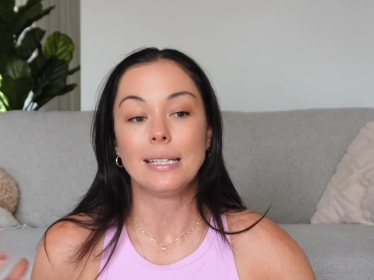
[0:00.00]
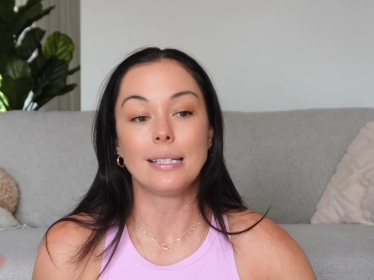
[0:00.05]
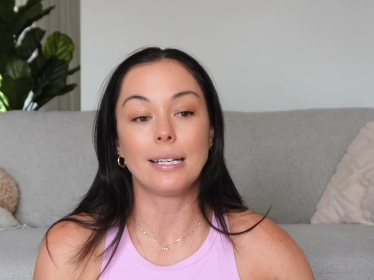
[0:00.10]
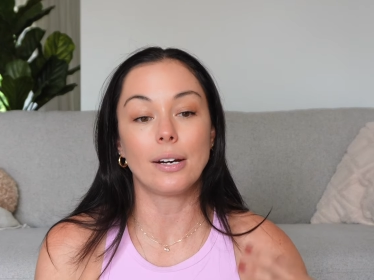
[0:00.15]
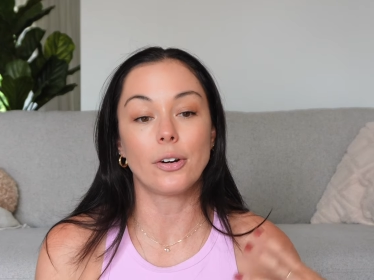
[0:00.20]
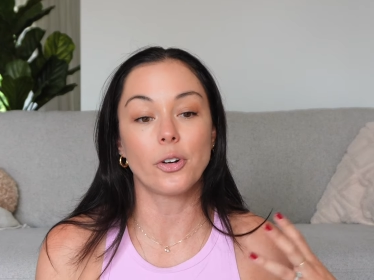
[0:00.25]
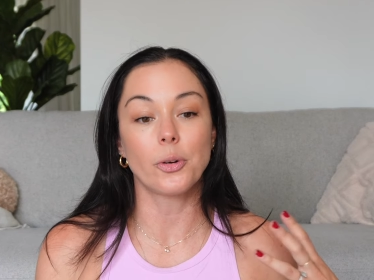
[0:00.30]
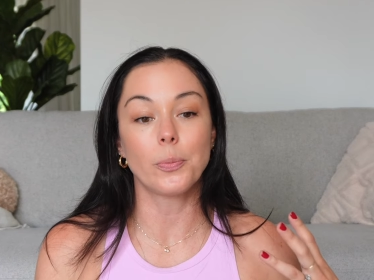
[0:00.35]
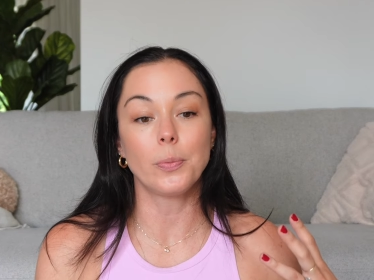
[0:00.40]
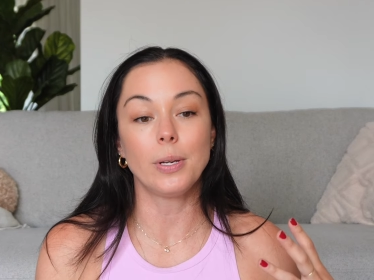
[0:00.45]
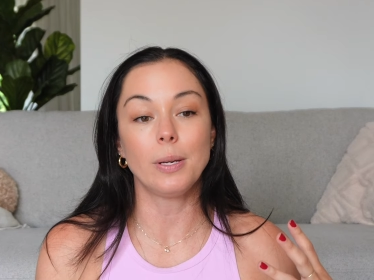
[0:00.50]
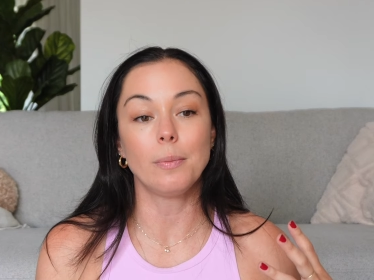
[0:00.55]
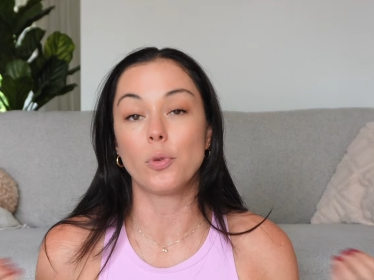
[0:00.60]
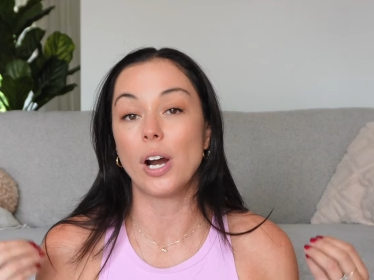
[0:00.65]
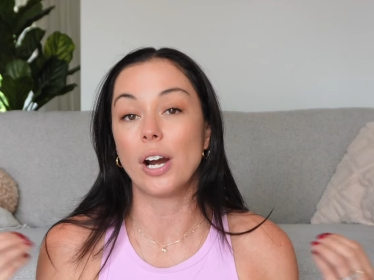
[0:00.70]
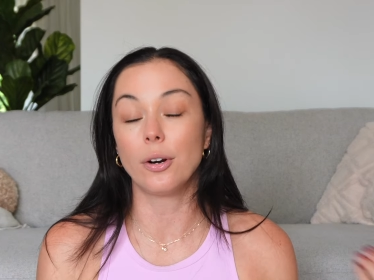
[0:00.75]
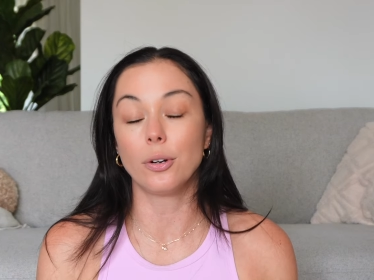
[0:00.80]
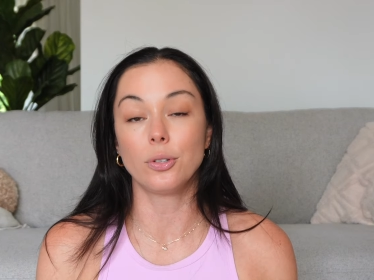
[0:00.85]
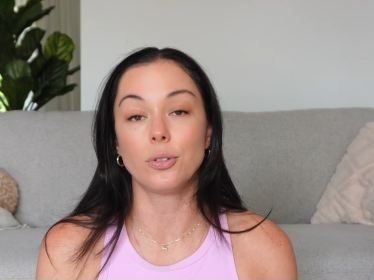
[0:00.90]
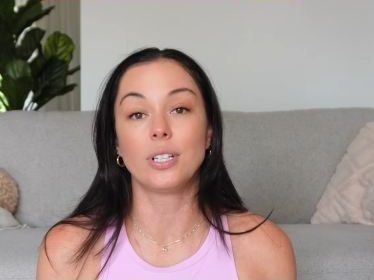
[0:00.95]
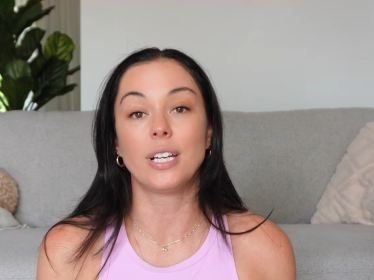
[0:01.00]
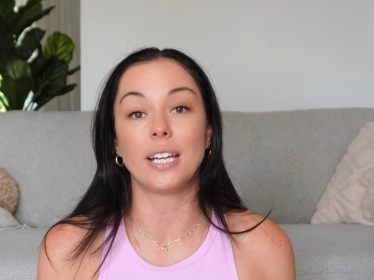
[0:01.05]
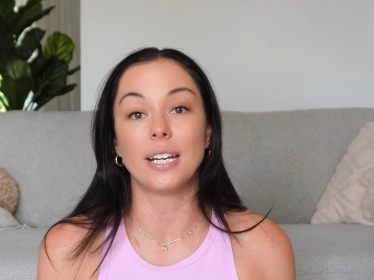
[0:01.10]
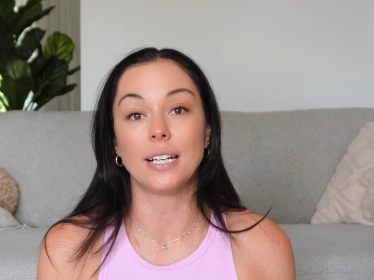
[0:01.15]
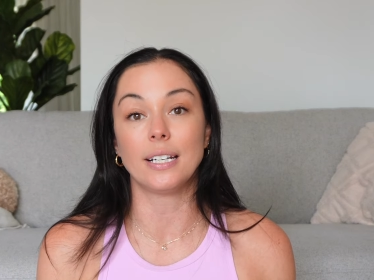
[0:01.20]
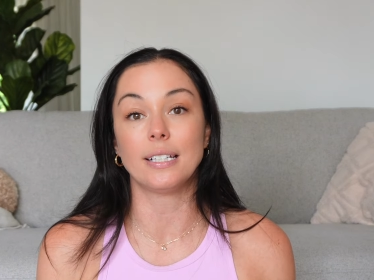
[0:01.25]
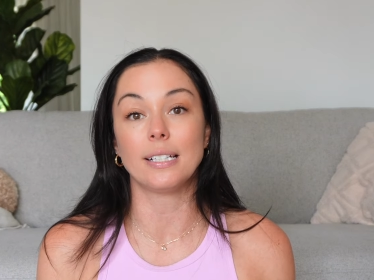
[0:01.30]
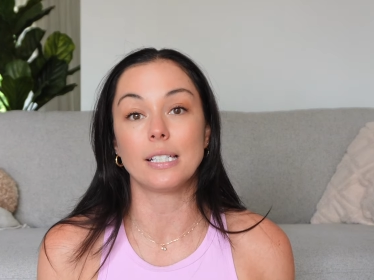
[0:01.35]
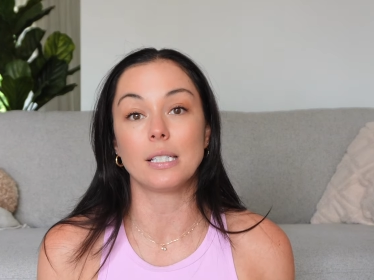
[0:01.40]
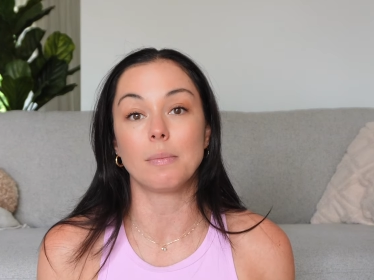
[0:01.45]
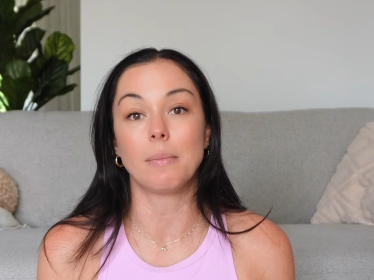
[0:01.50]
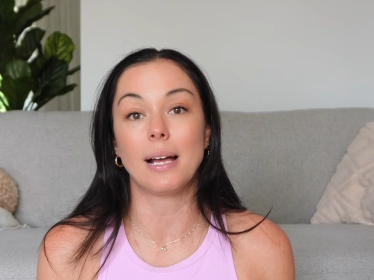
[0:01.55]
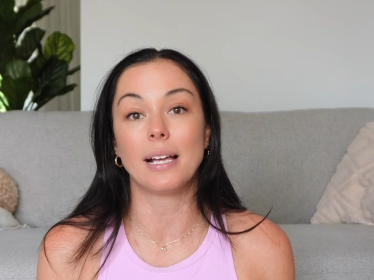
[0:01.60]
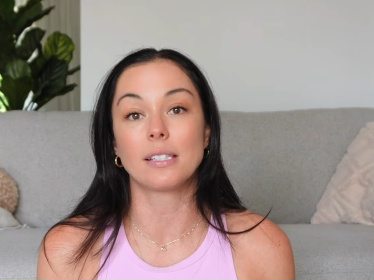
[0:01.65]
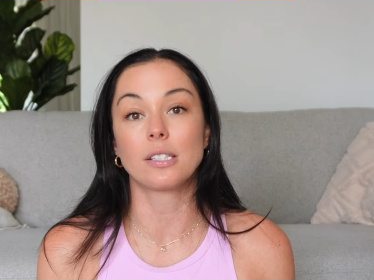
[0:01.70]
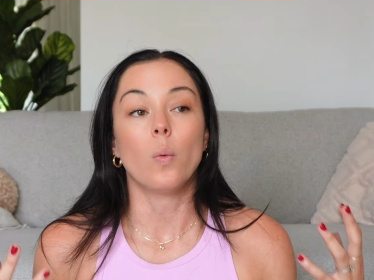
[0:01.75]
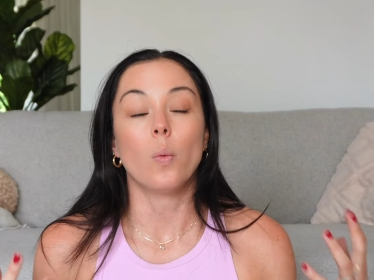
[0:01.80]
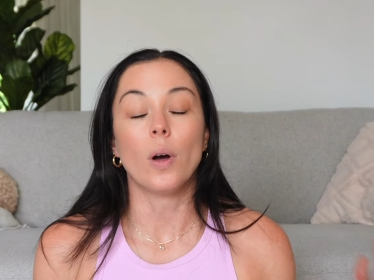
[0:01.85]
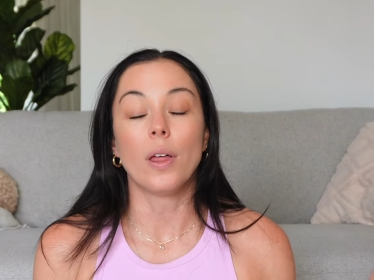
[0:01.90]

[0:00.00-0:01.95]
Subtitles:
therapy prior to getting this mask.